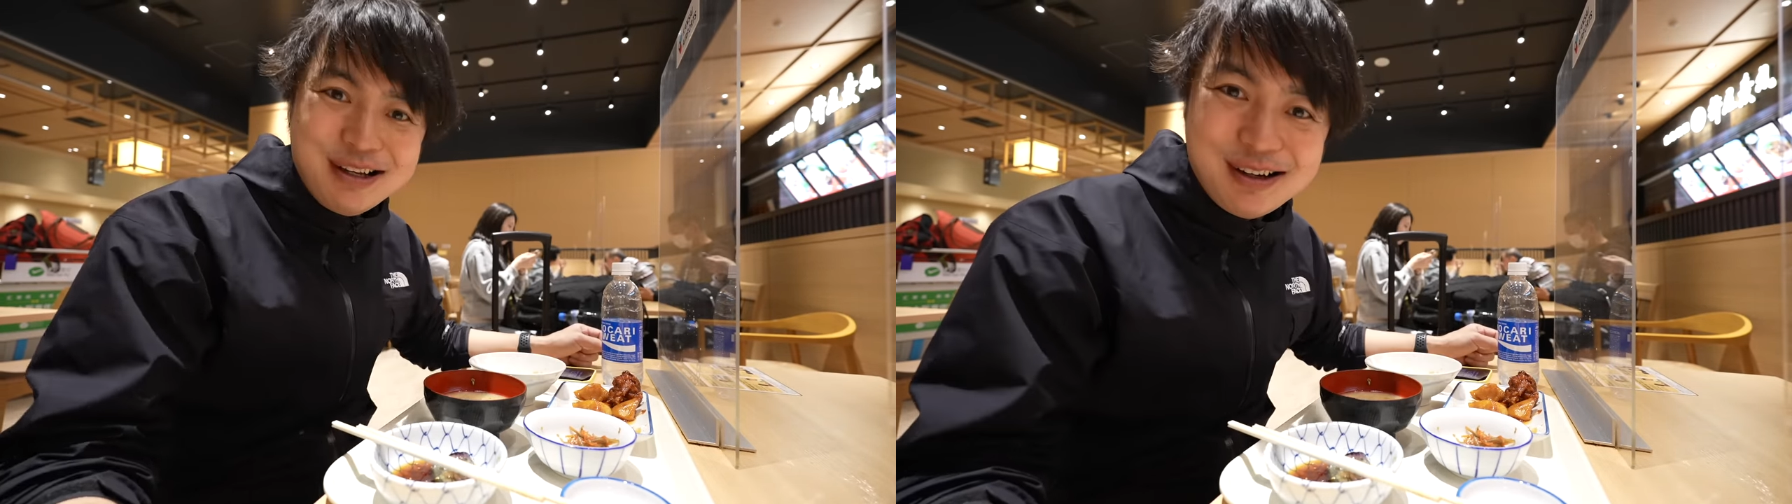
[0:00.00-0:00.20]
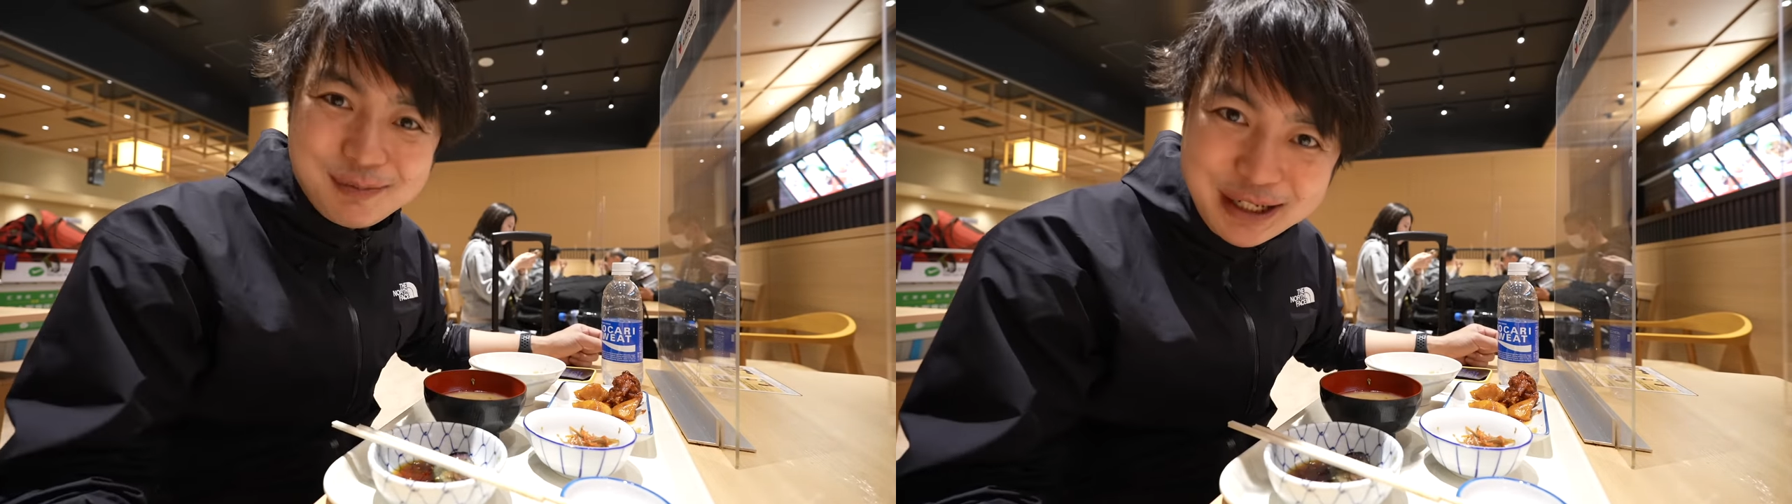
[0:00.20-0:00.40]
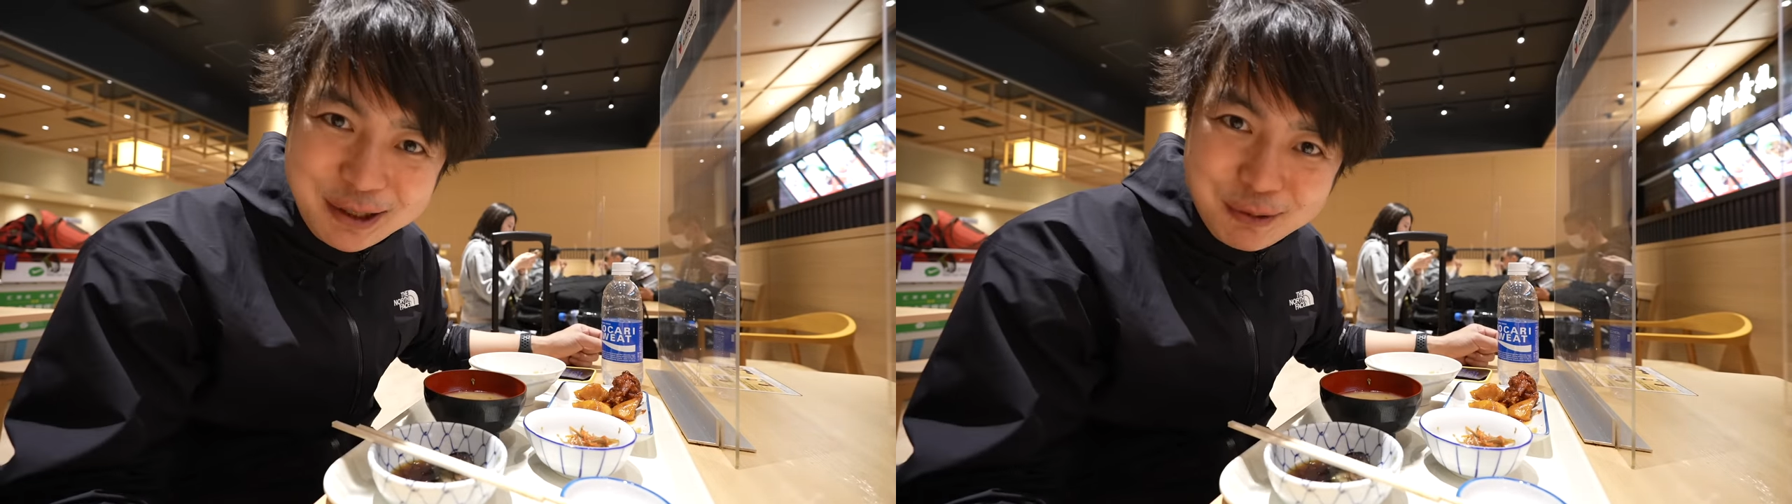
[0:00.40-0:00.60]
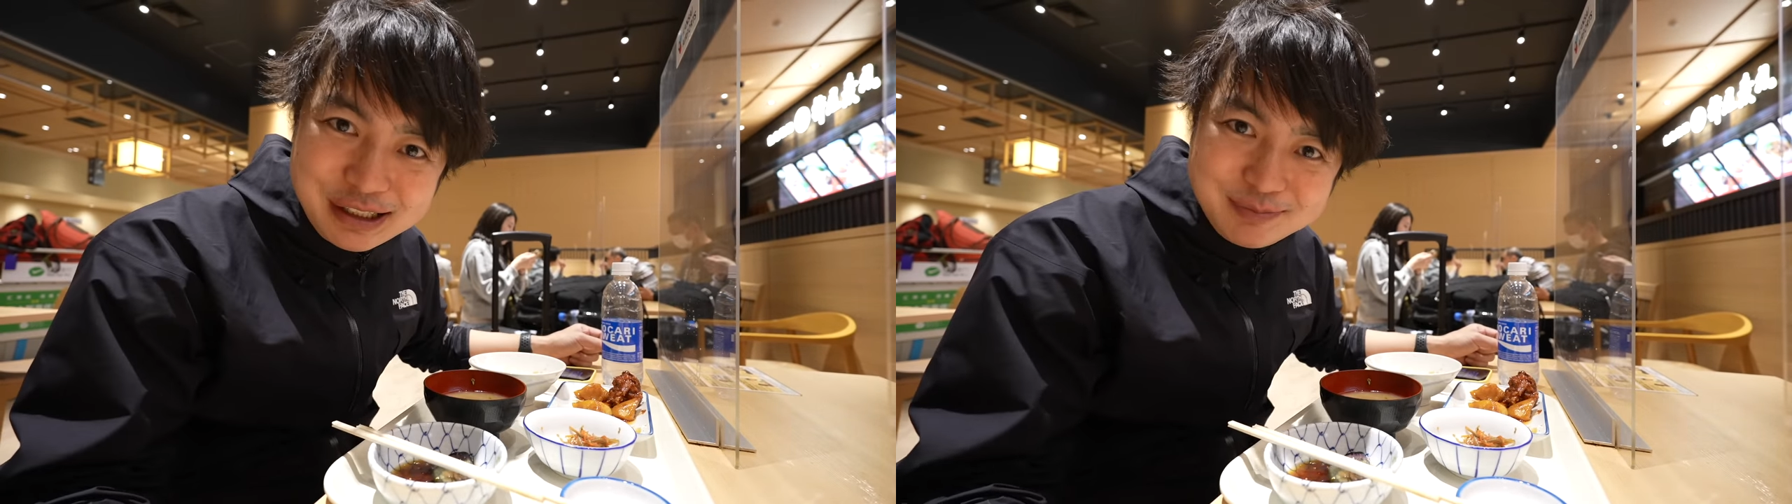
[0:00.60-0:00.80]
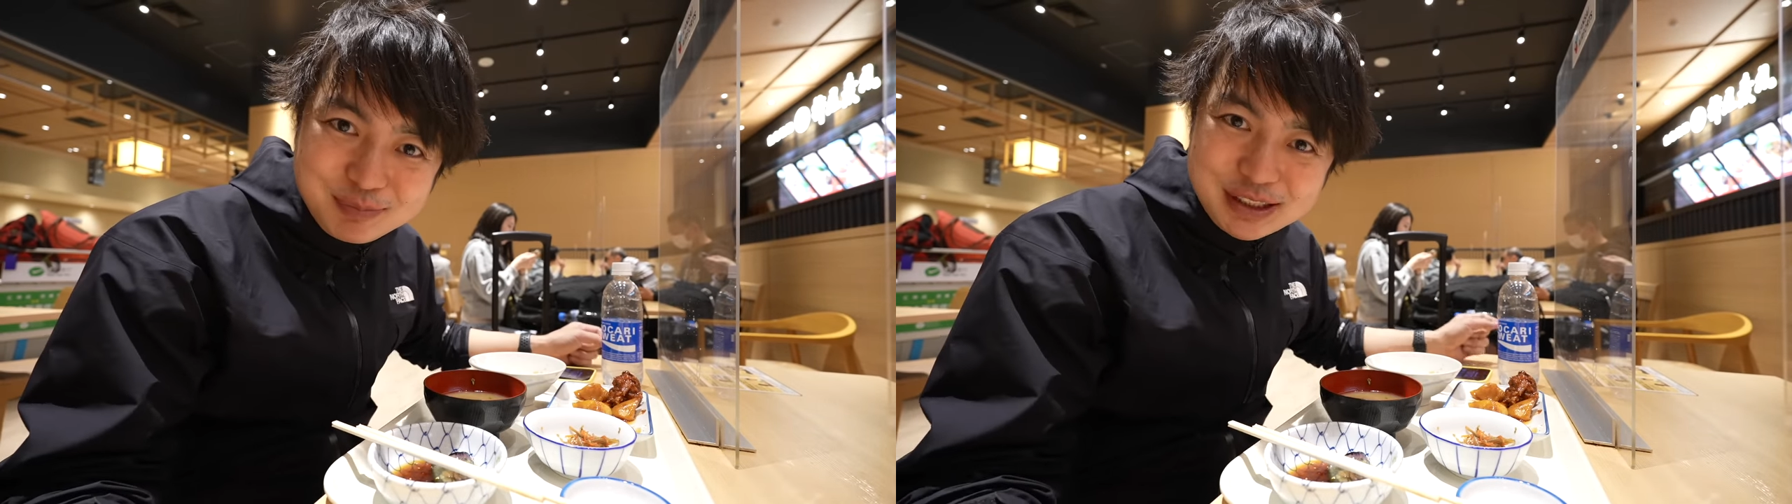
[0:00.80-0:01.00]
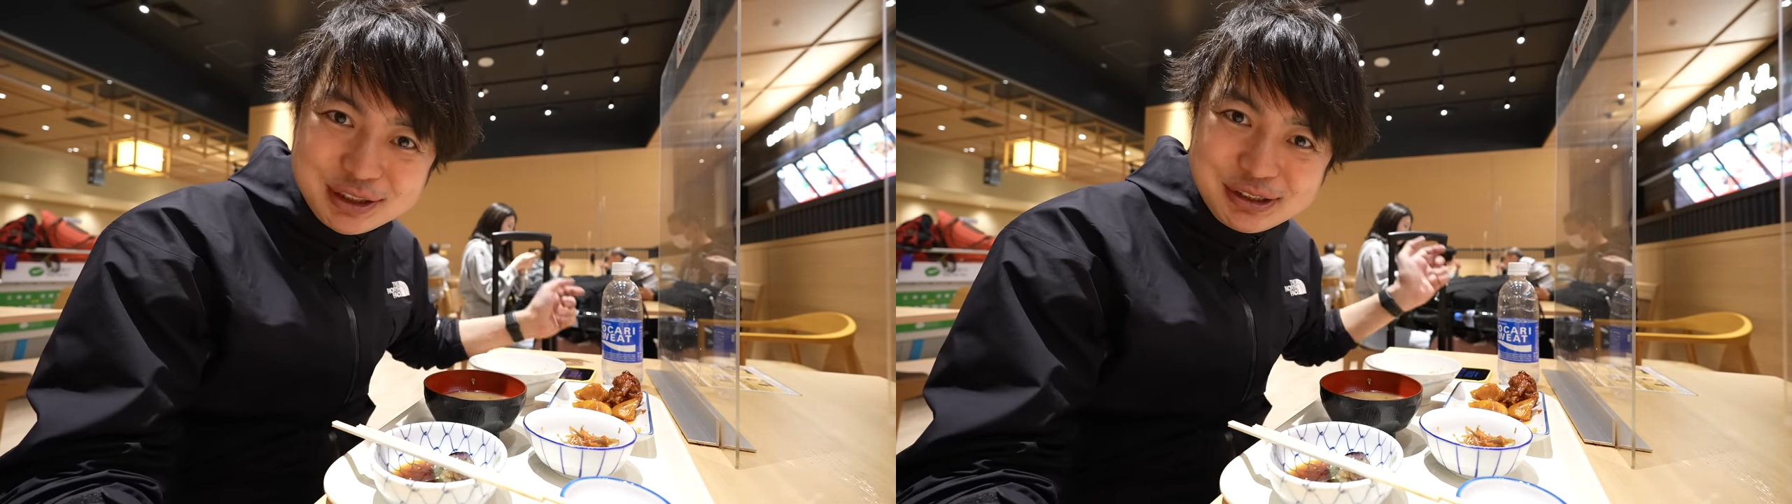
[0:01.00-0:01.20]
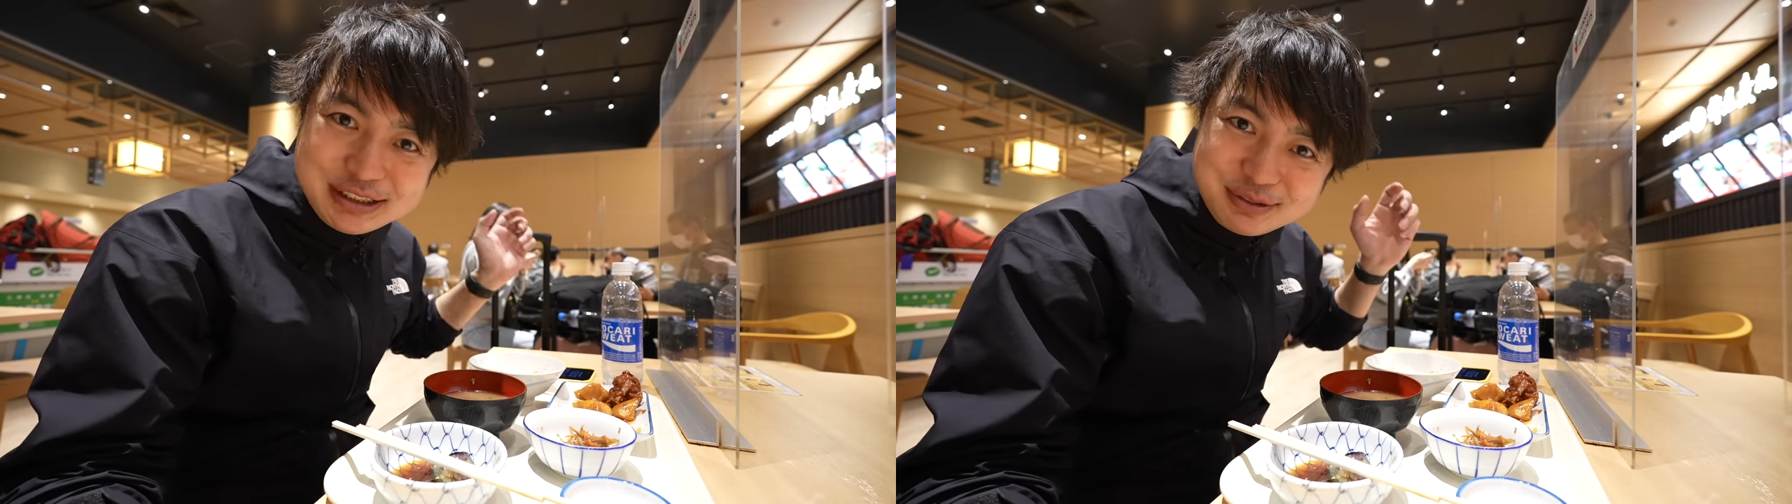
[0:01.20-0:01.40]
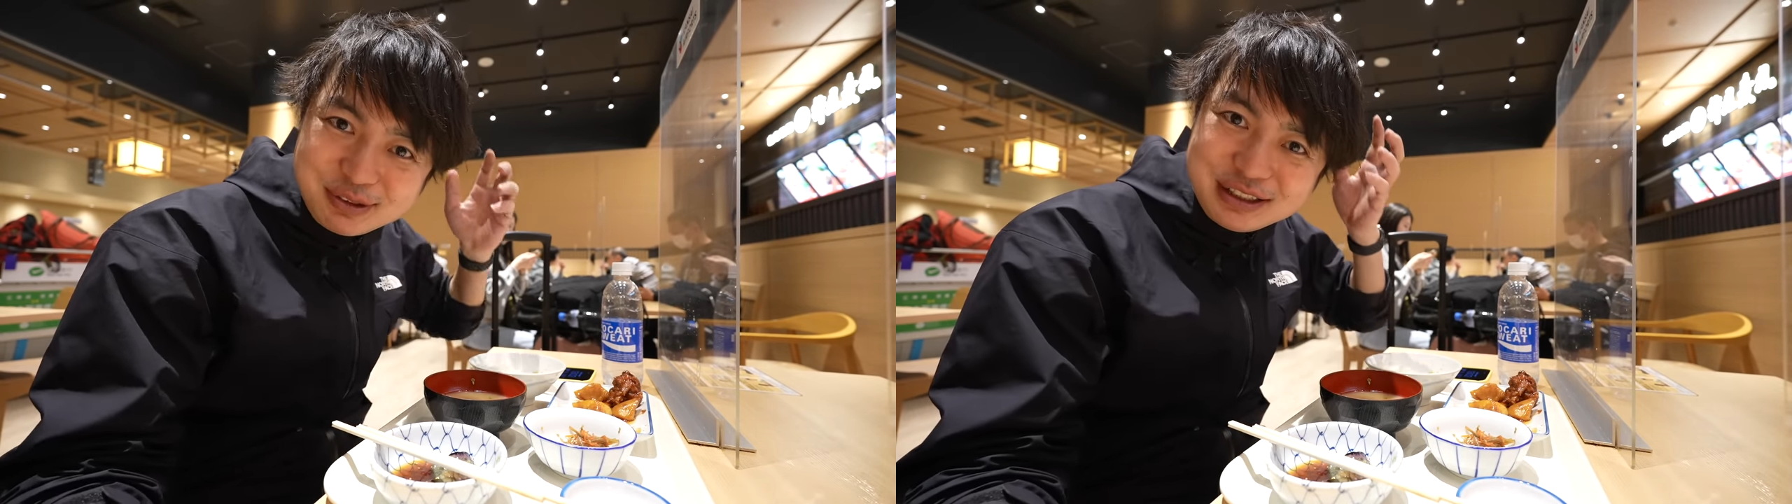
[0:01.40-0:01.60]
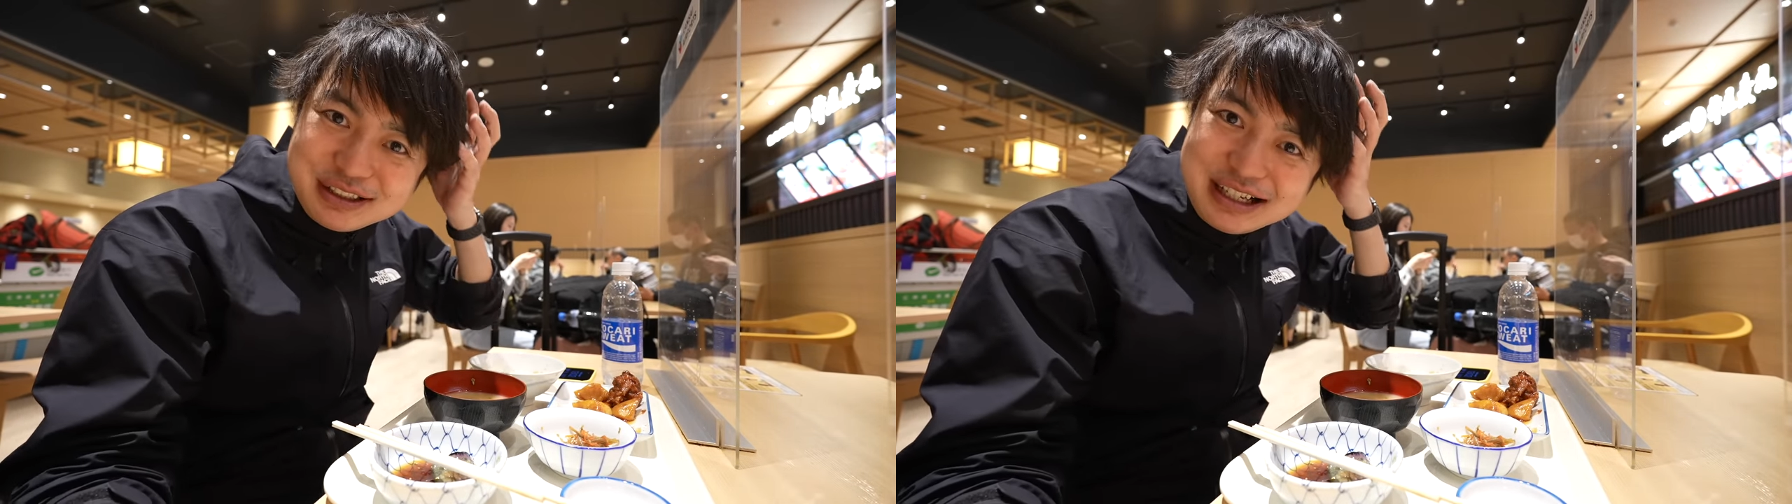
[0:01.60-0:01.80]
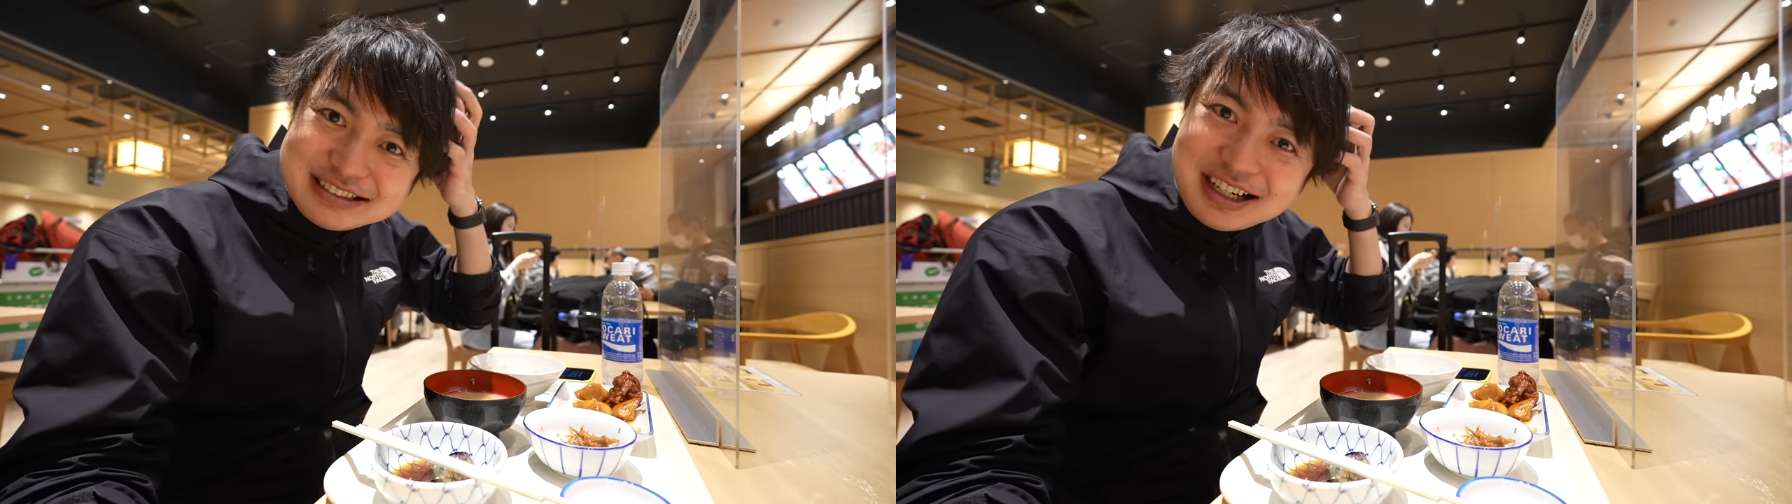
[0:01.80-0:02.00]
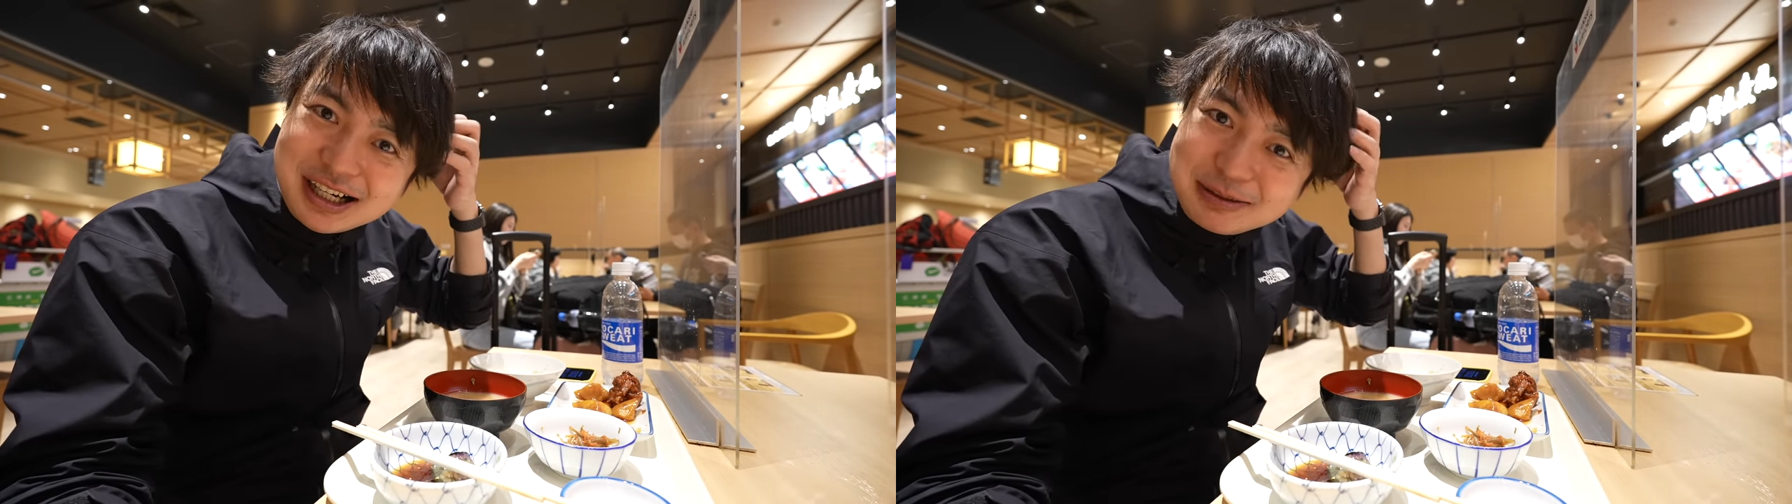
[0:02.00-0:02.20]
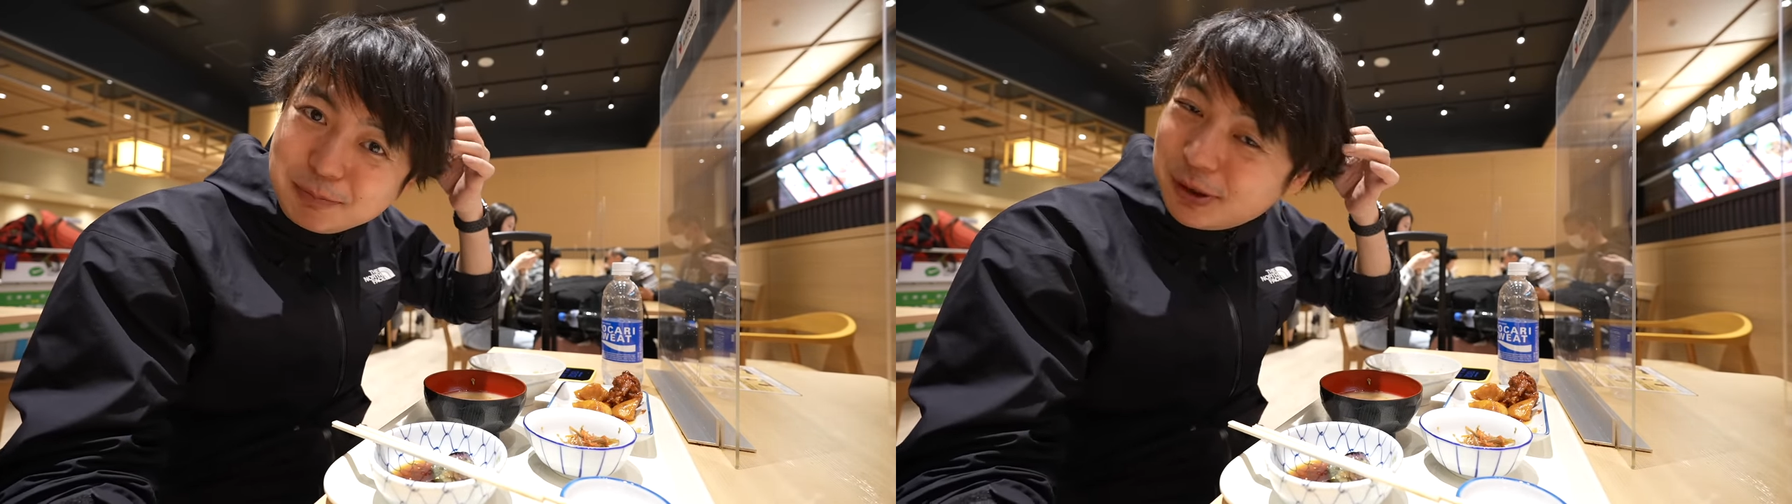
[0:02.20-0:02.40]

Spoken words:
Oh, by the way, did you guys realize I